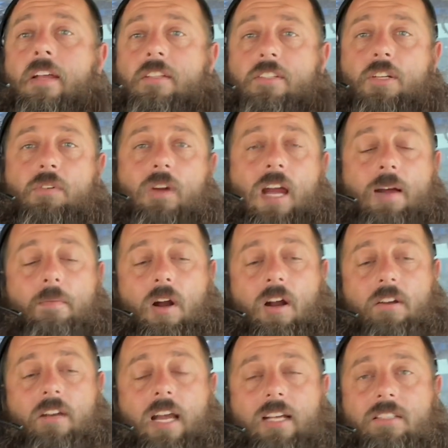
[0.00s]
to grab
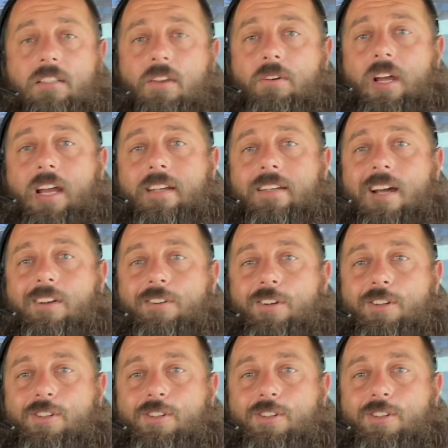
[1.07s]
our next load heading down to